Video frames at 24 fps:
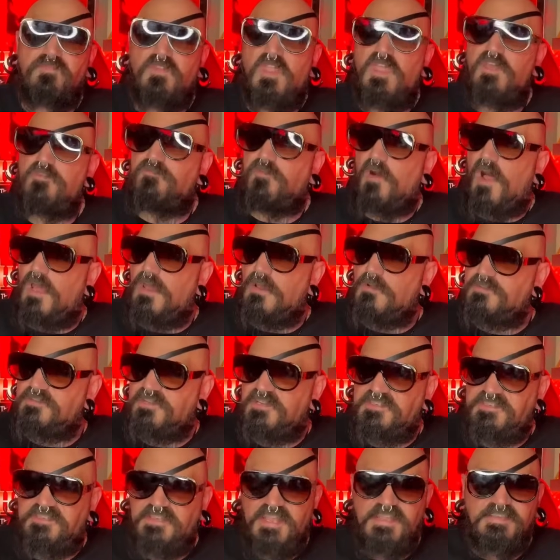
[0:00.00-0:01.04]
It follows a
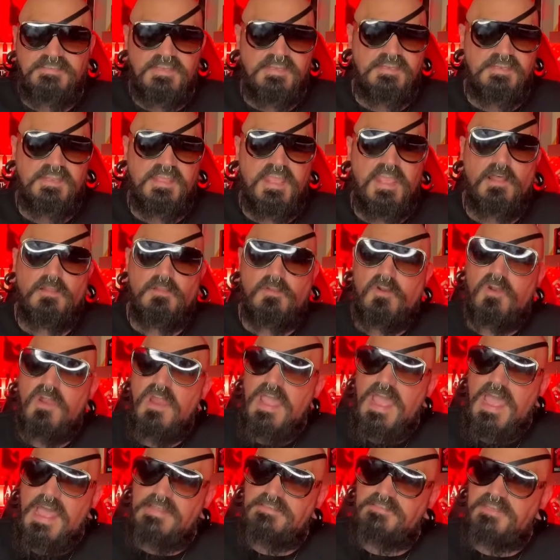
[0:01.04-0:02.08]
seasoned killer
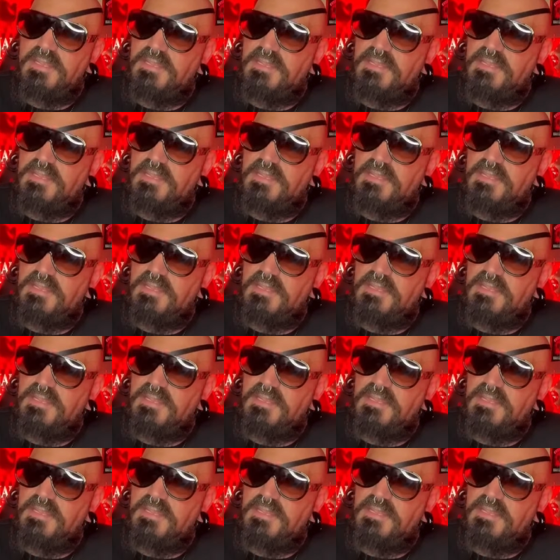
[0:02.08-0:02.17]
as he